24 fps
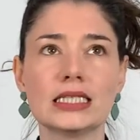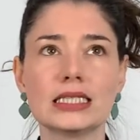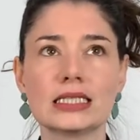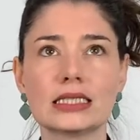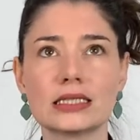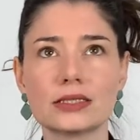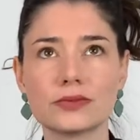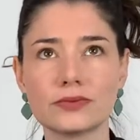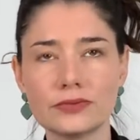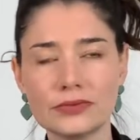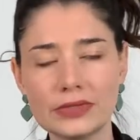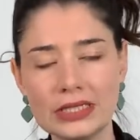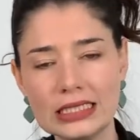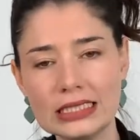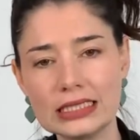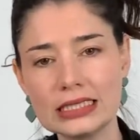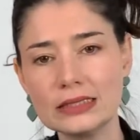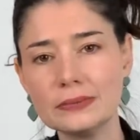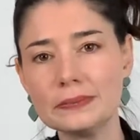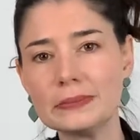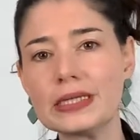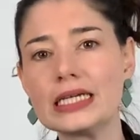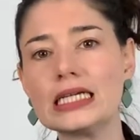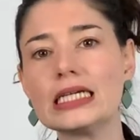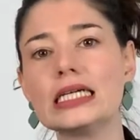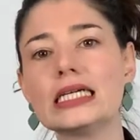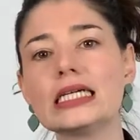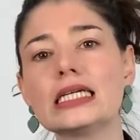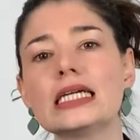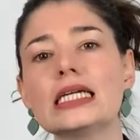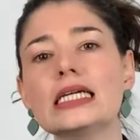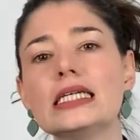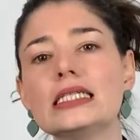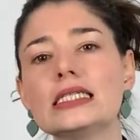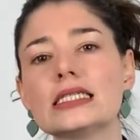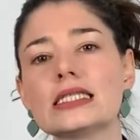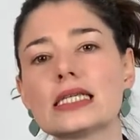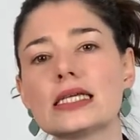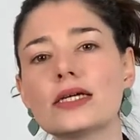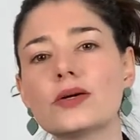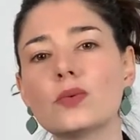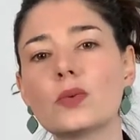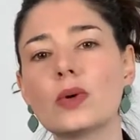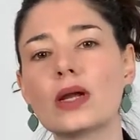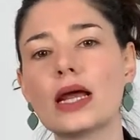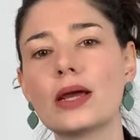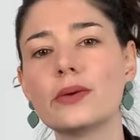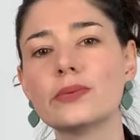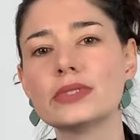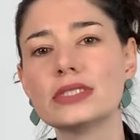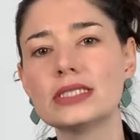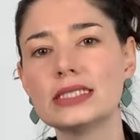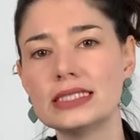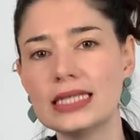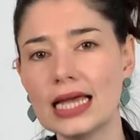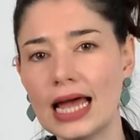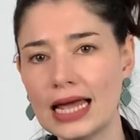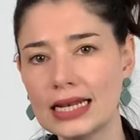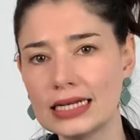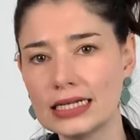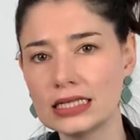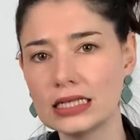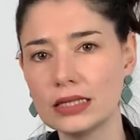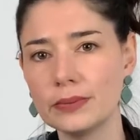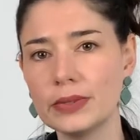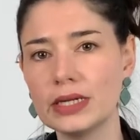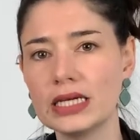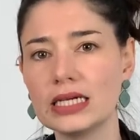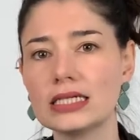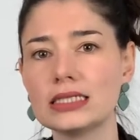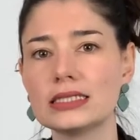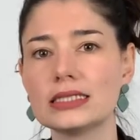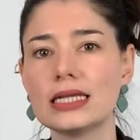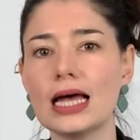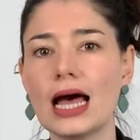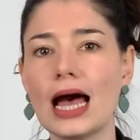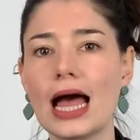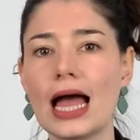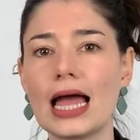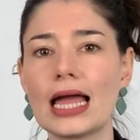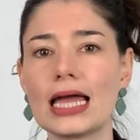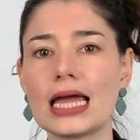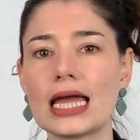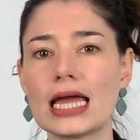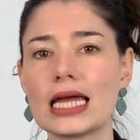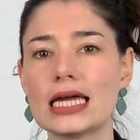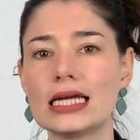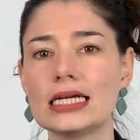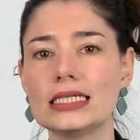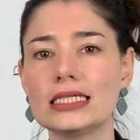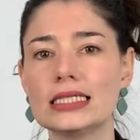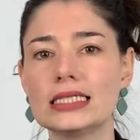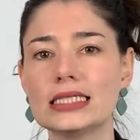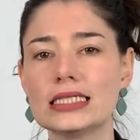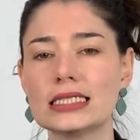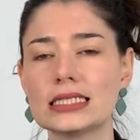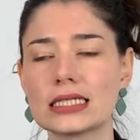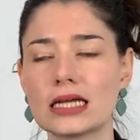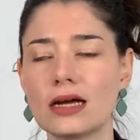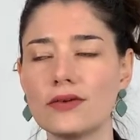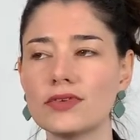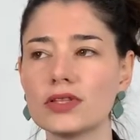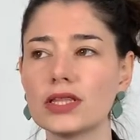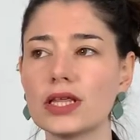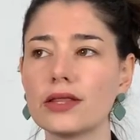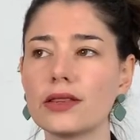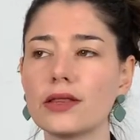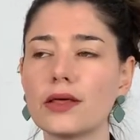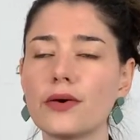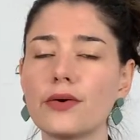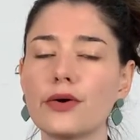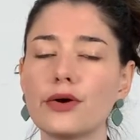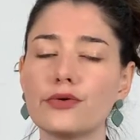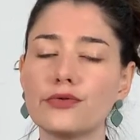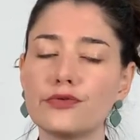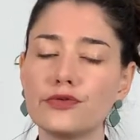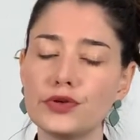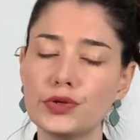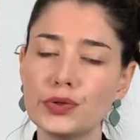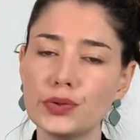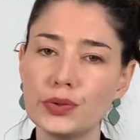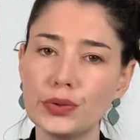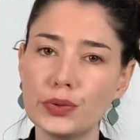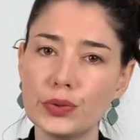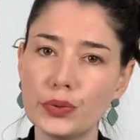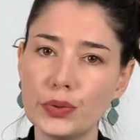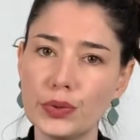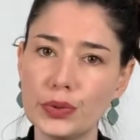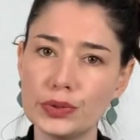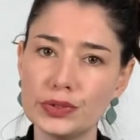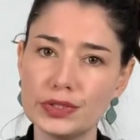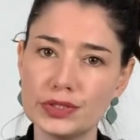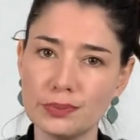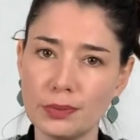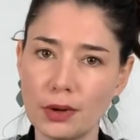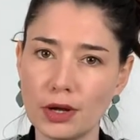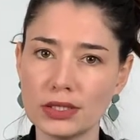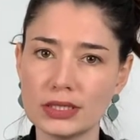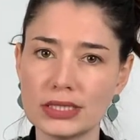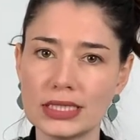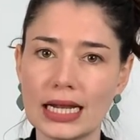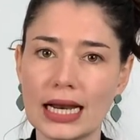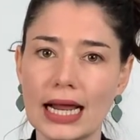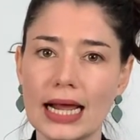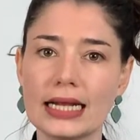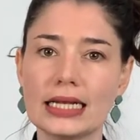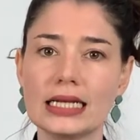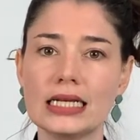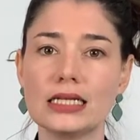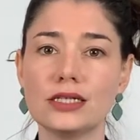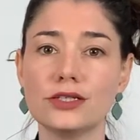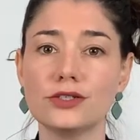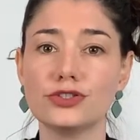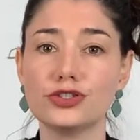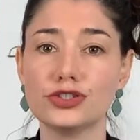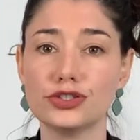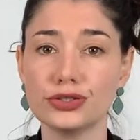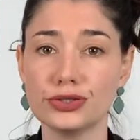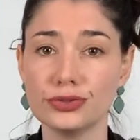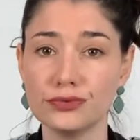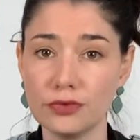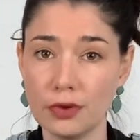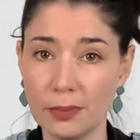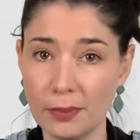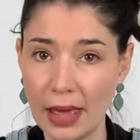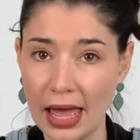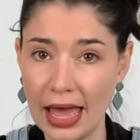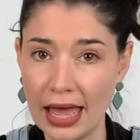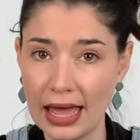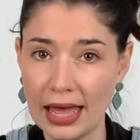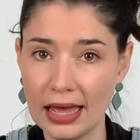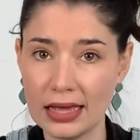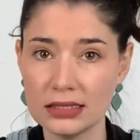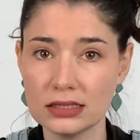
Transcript: The reason being is that when I was sanding the piece, I discovered that there were a few spots that I needed to repair.